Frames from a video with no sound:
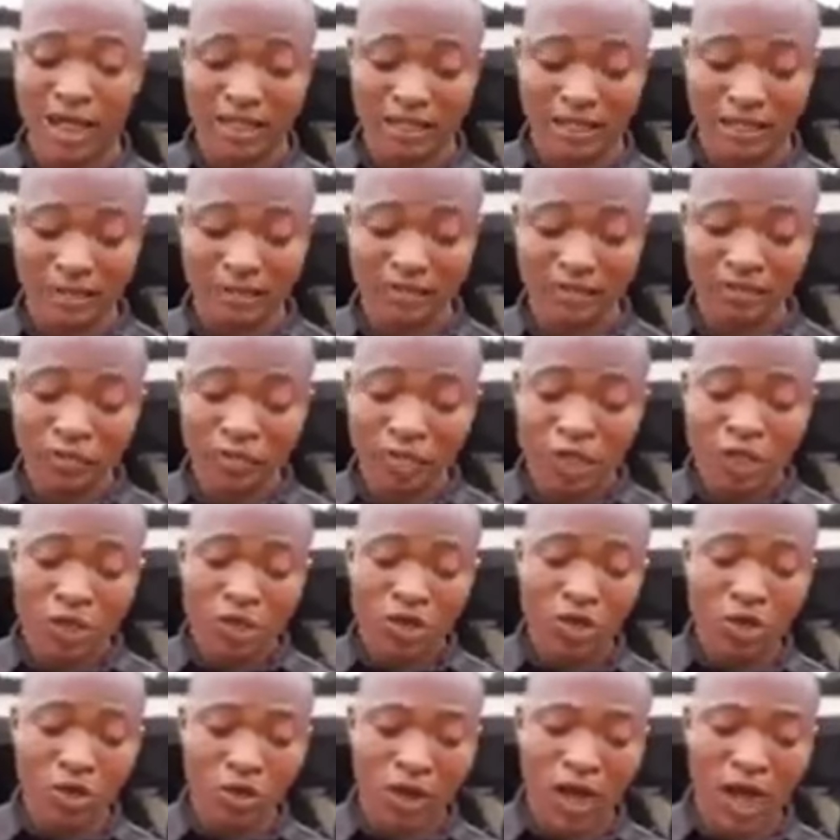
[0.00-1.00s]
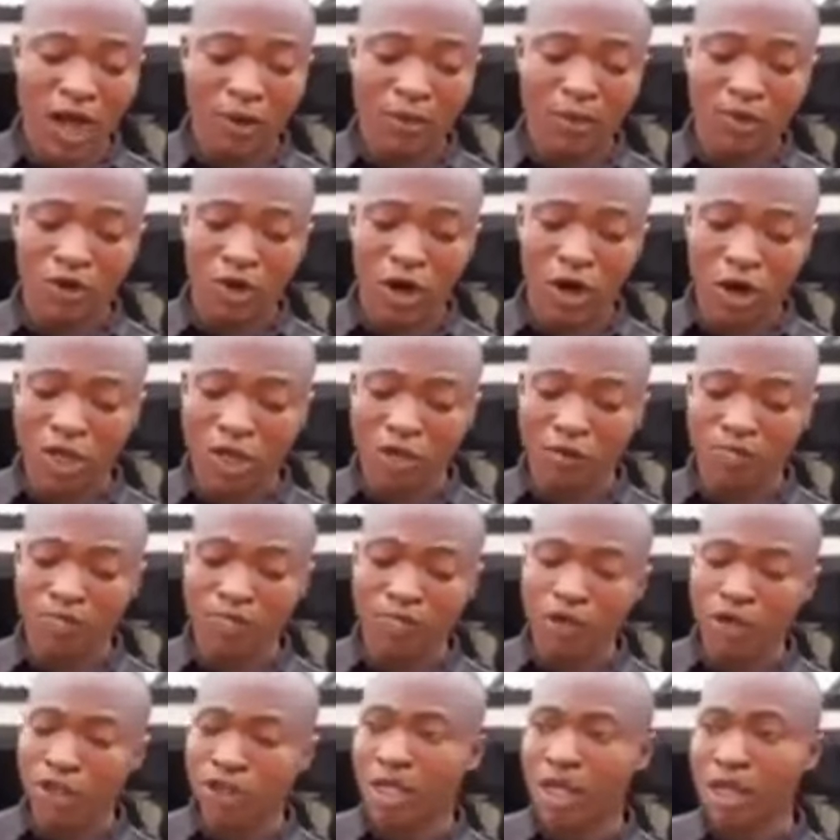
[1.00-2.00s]
that you are
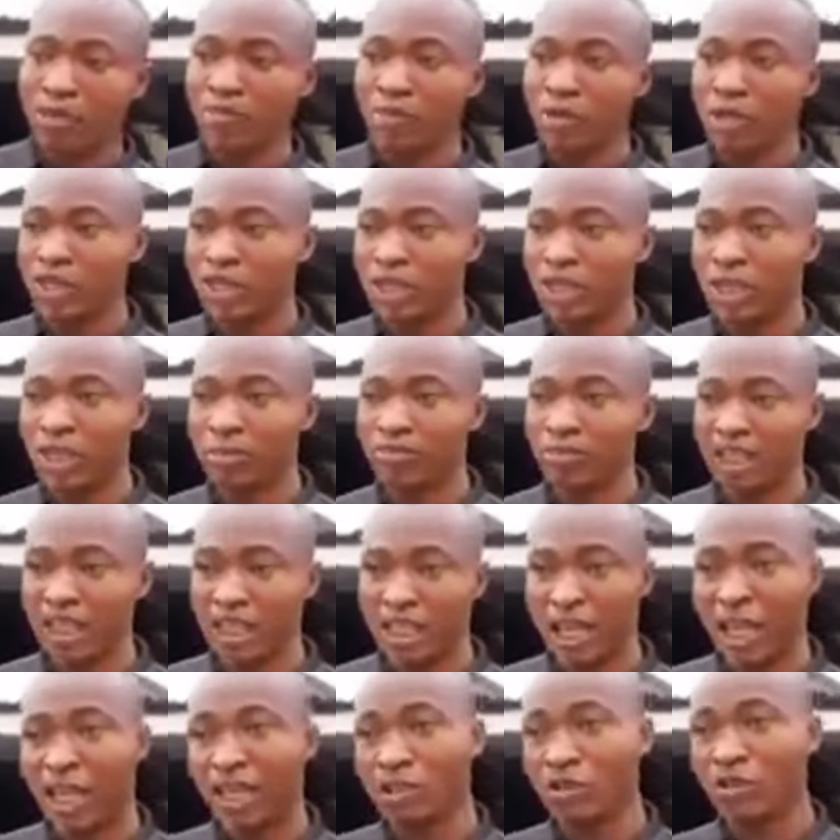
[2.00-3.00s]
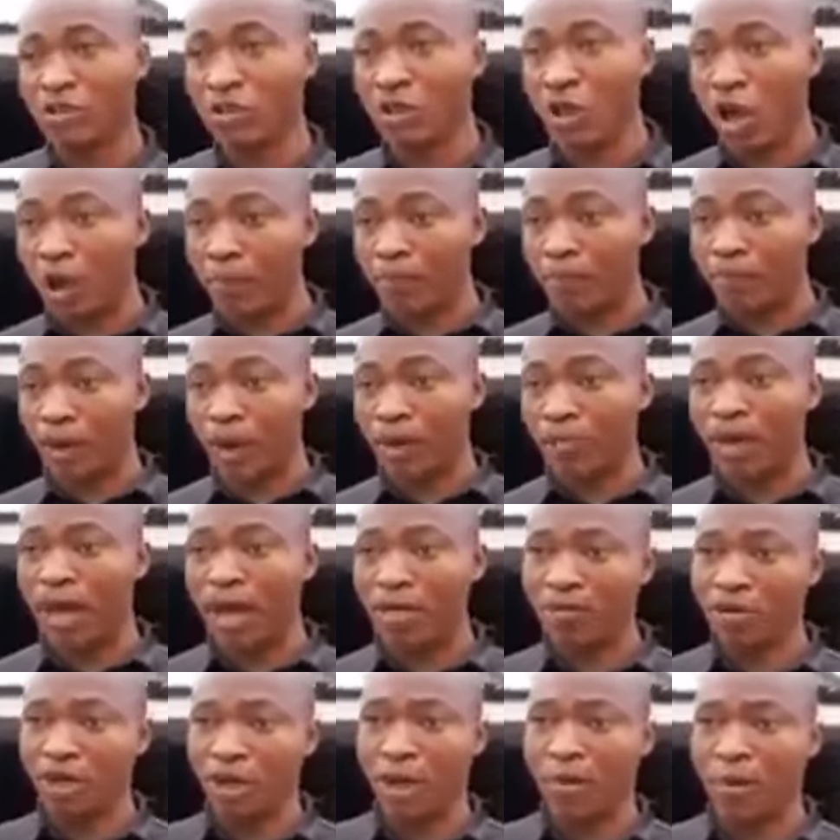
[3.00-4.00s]
going Muslim ticket. No
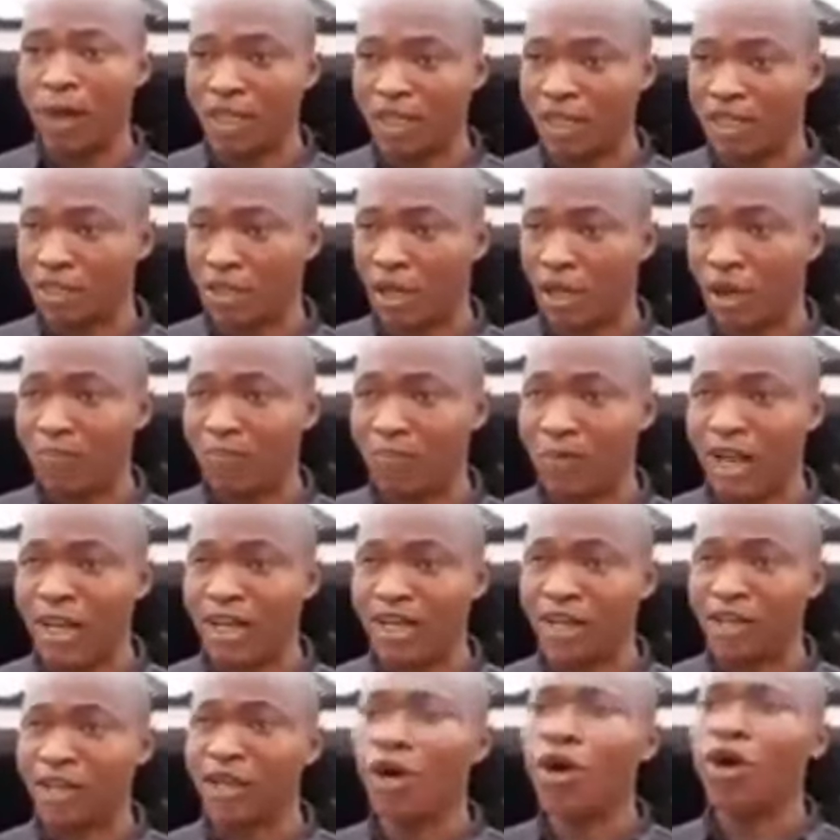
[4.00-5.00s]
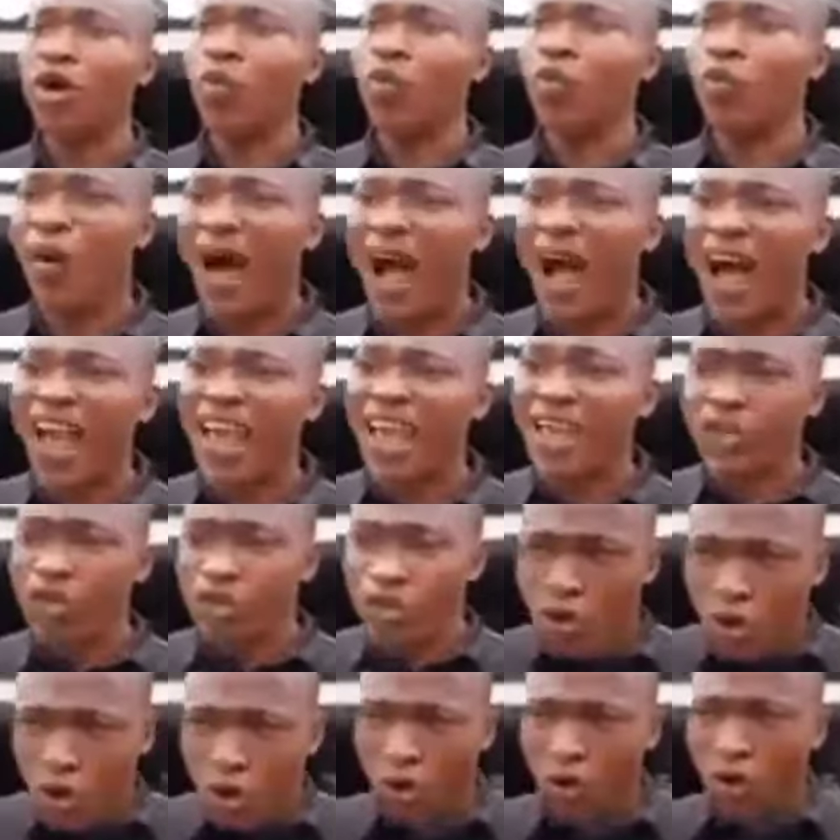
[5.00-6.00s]
problem. Nobody is complaining. Why
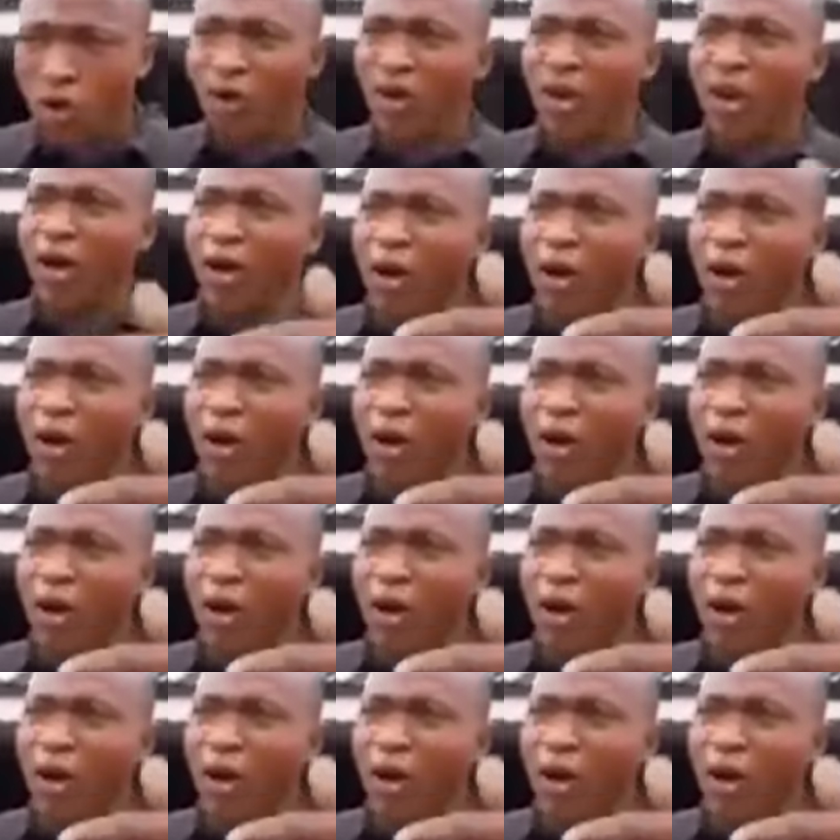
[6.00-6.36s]
you